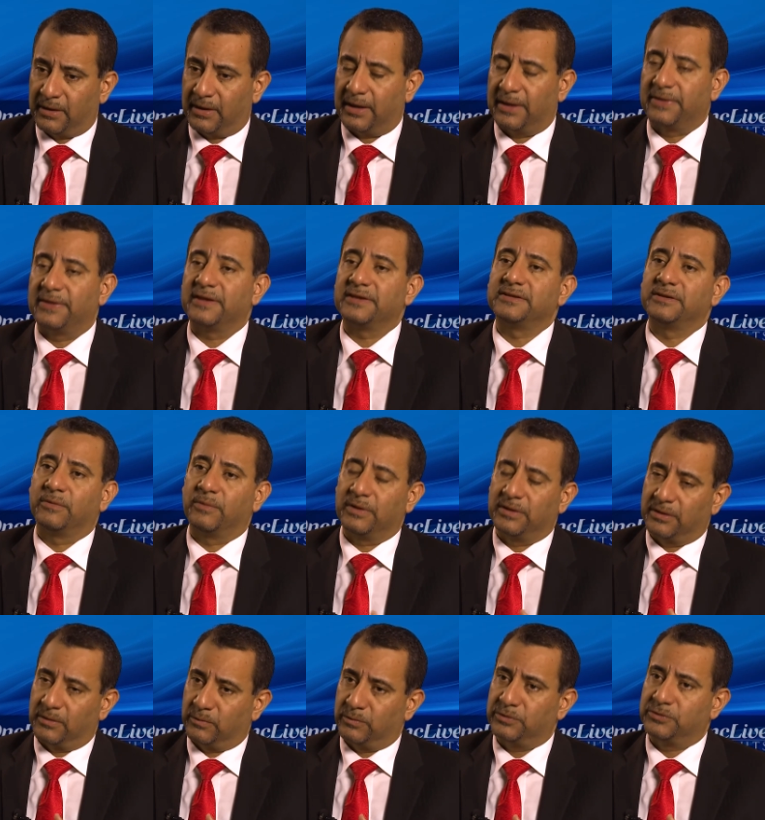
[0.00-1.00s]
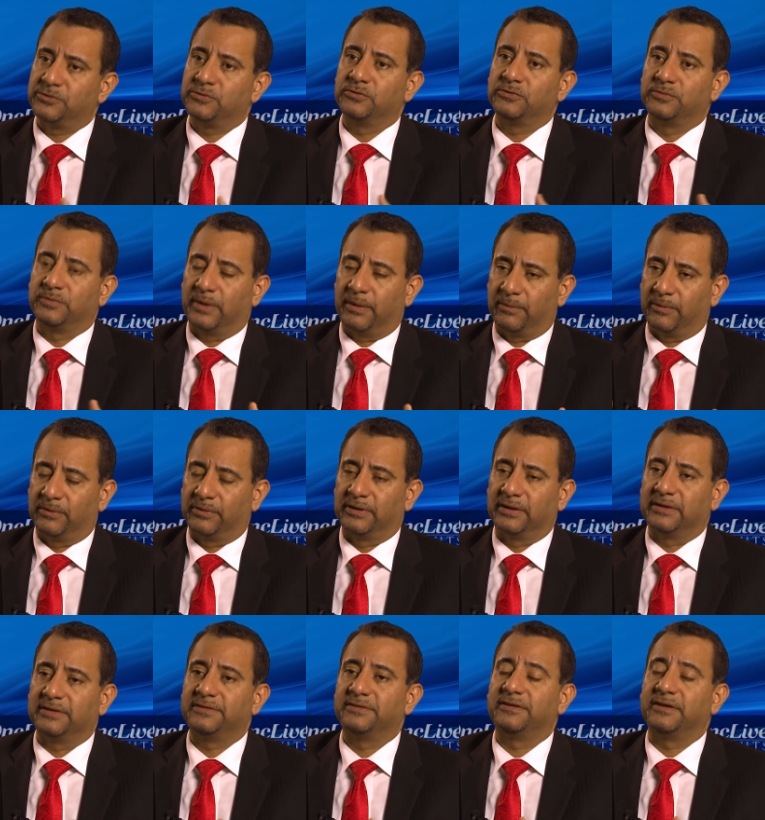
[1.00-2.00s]
And that's the way that we choose among
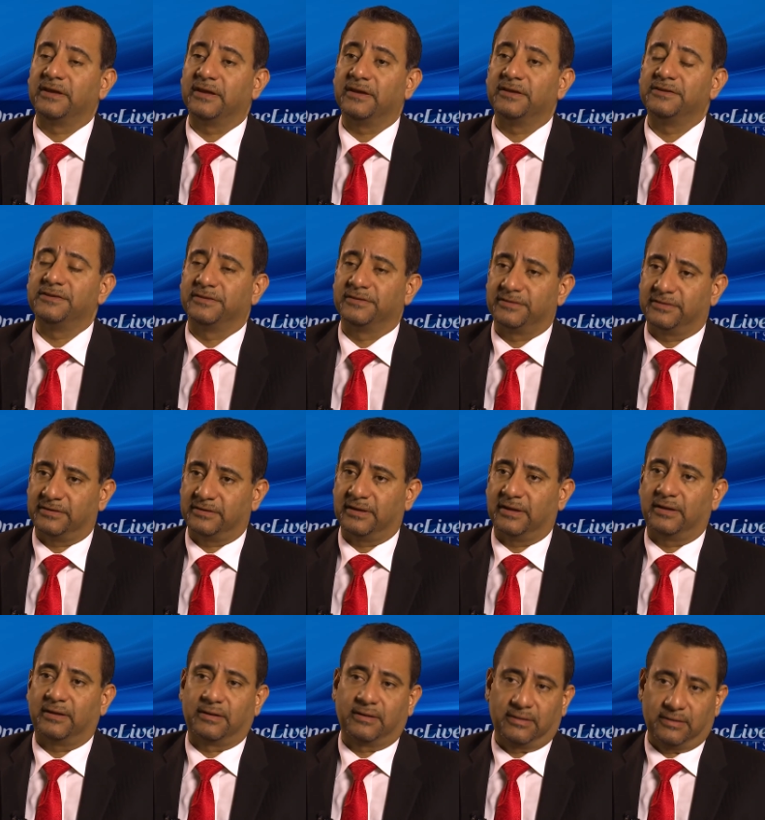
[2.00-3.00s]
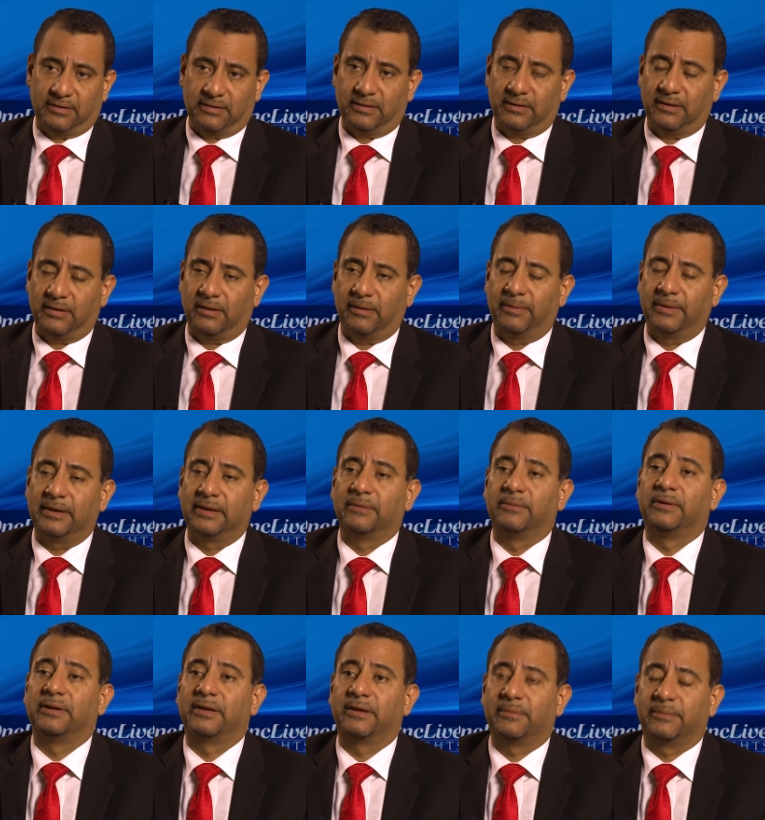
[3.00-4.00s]
these three agents that are
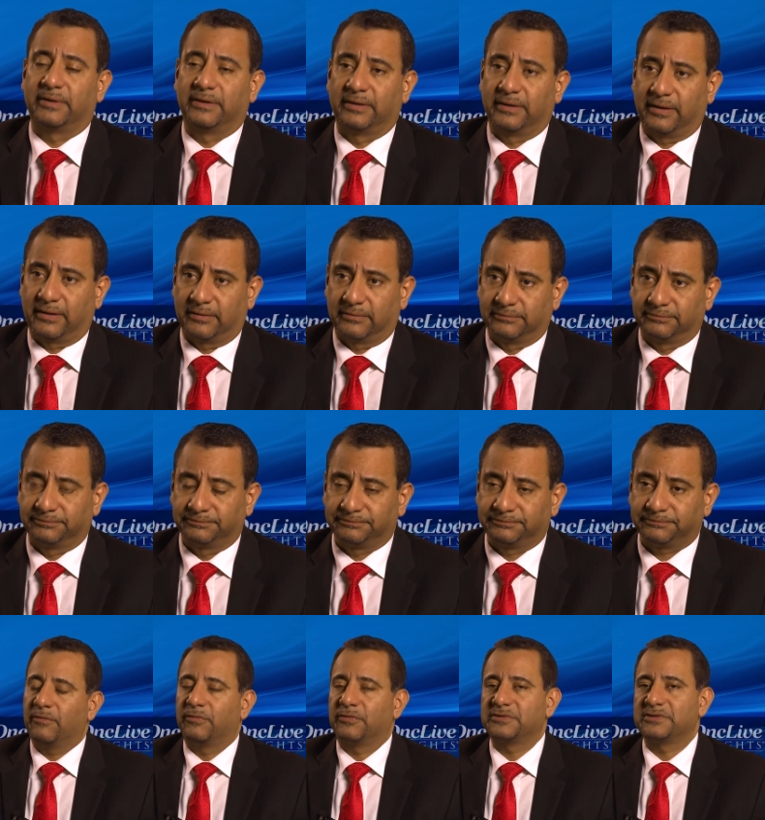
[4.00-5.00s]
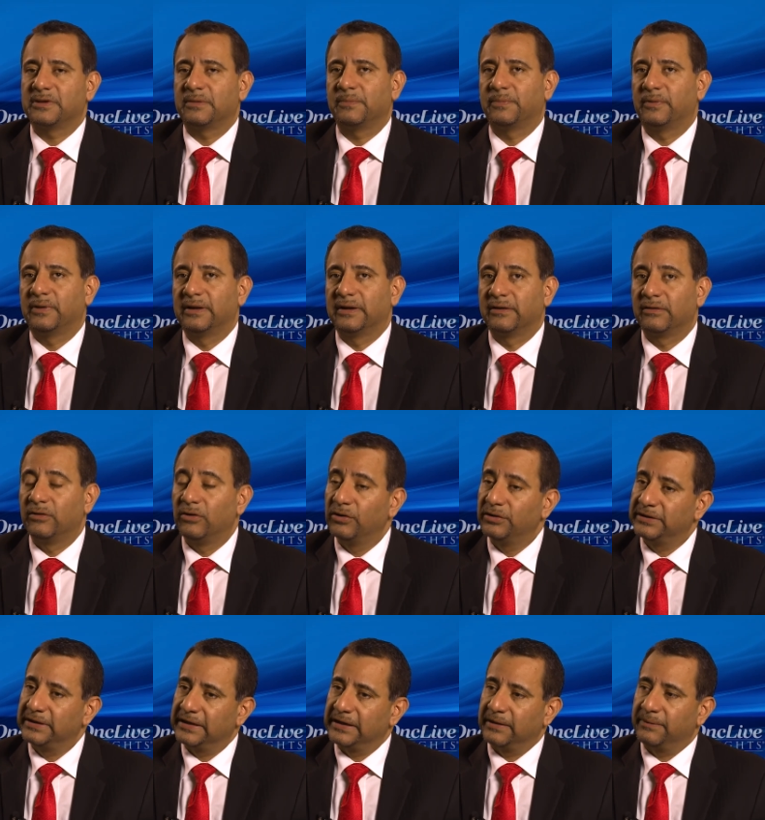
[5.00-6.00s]
available in America. For example,
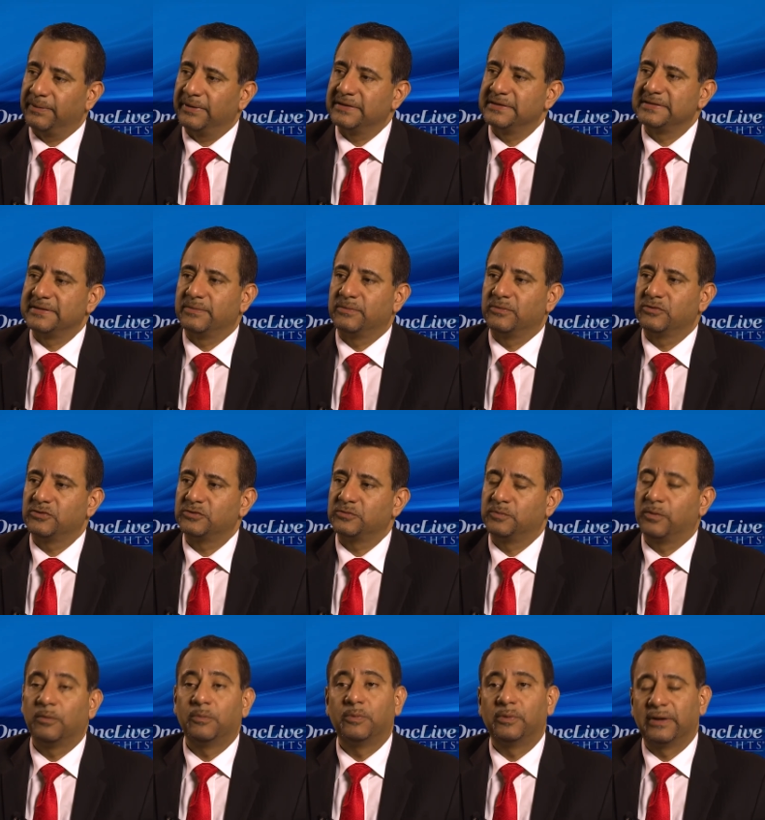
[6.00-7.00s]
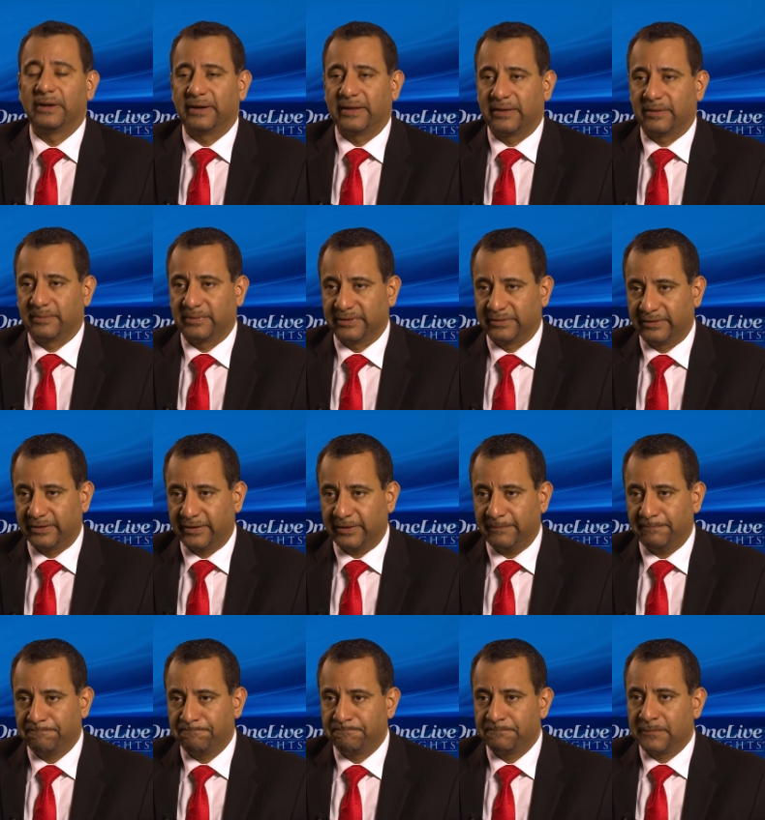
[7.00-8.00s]
erlotinib is the most popular in America
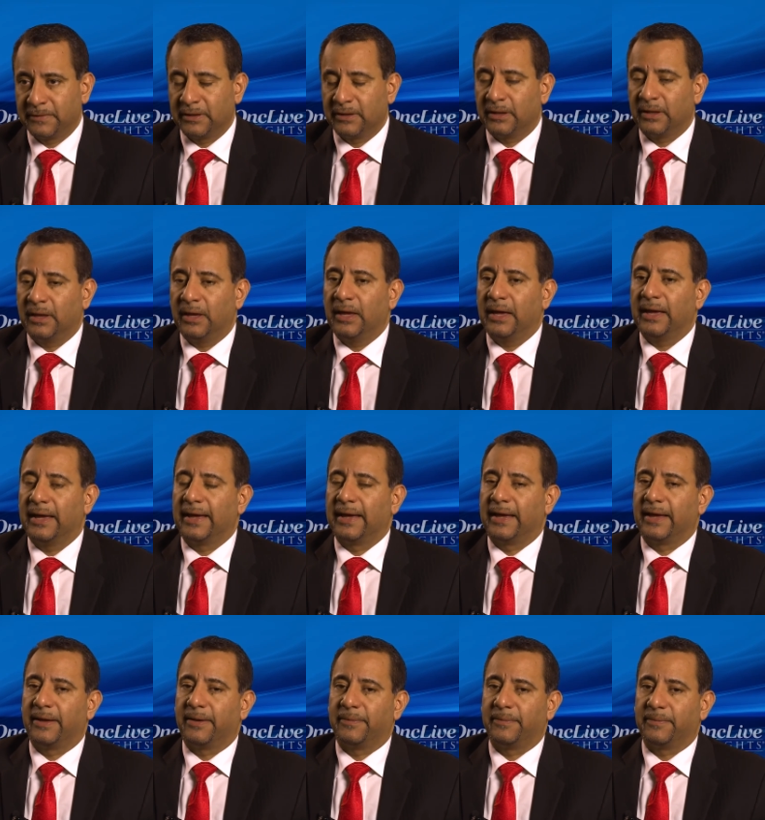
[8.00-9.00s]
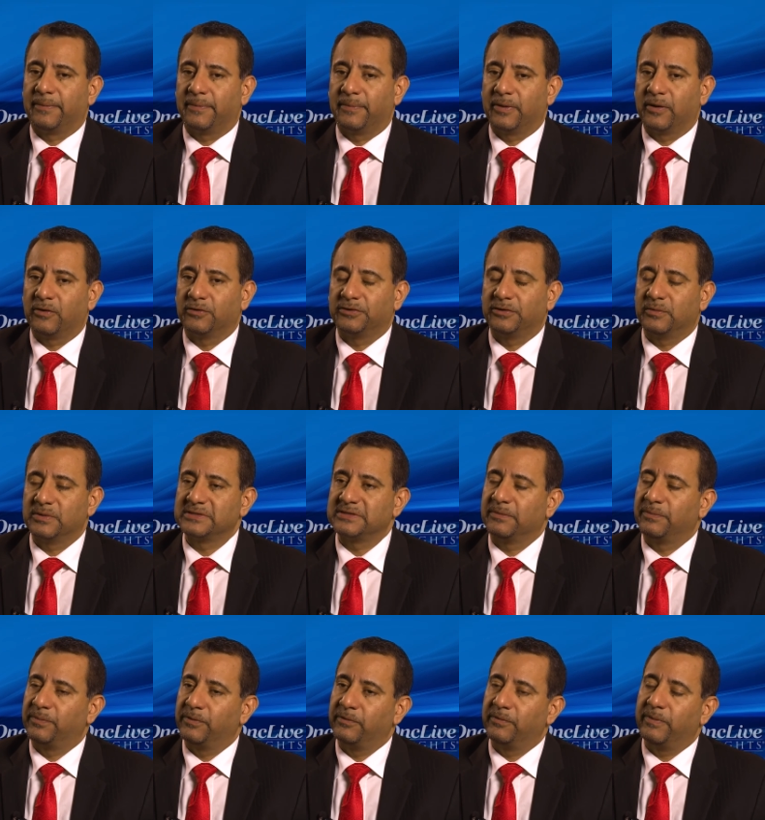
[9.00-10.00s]
um, because it was
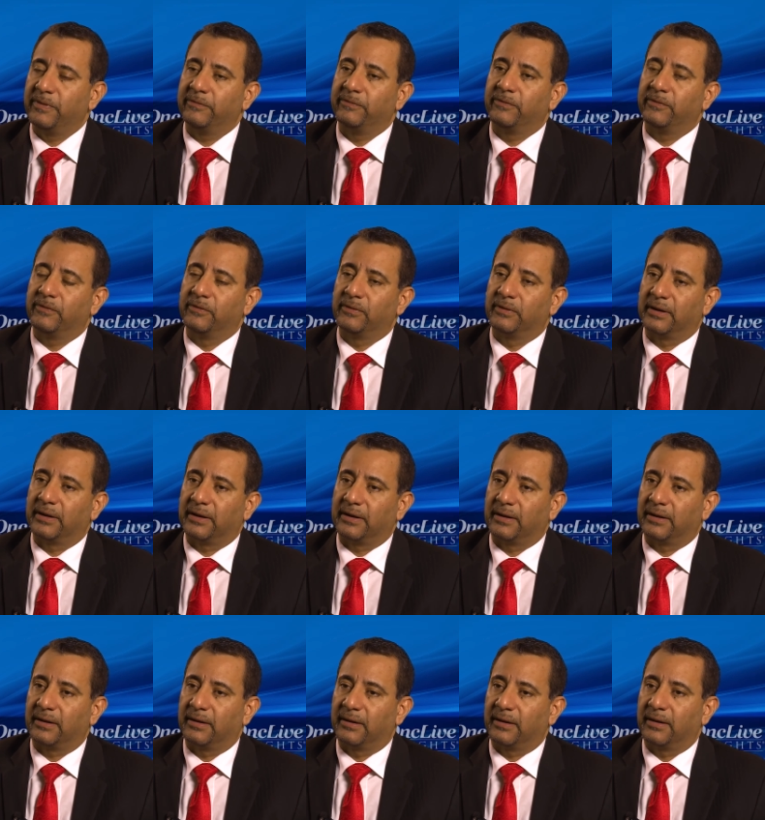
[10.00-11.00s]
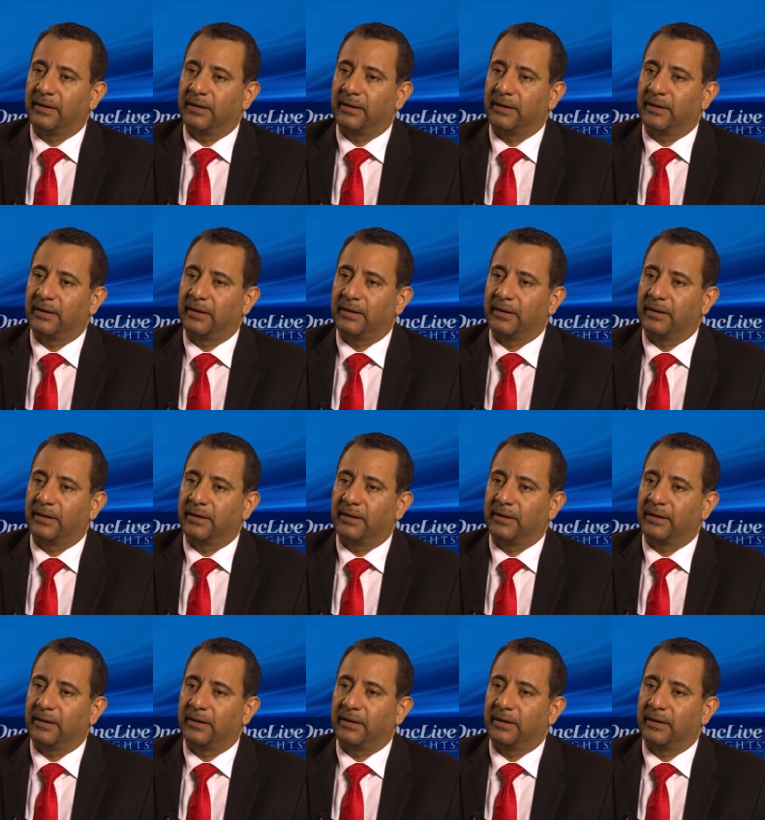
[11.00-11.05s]
approved before uh,